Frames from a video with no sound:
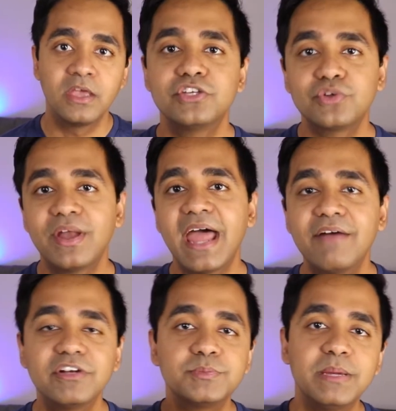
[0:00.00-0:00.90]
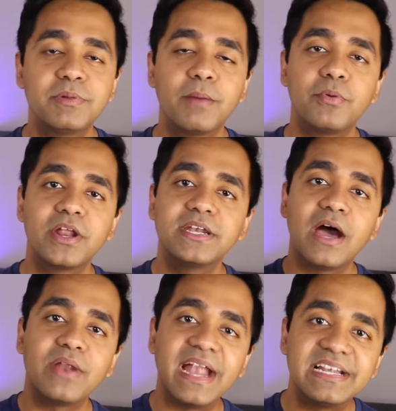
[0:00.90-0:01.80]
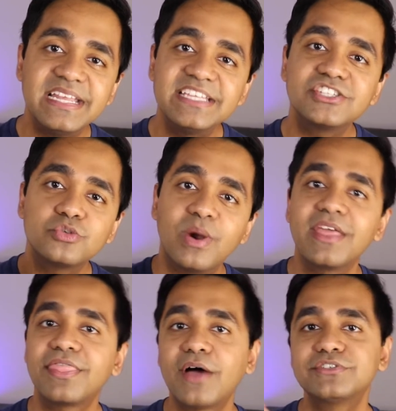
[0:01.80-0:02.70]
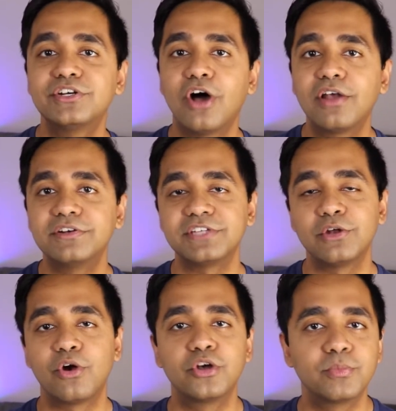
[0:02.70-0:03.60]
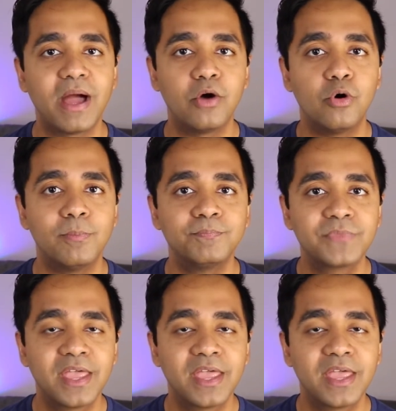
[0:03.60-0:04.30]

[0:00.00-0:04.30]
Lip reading: So on average, people are putting down at least $20,000 in order to buy a home.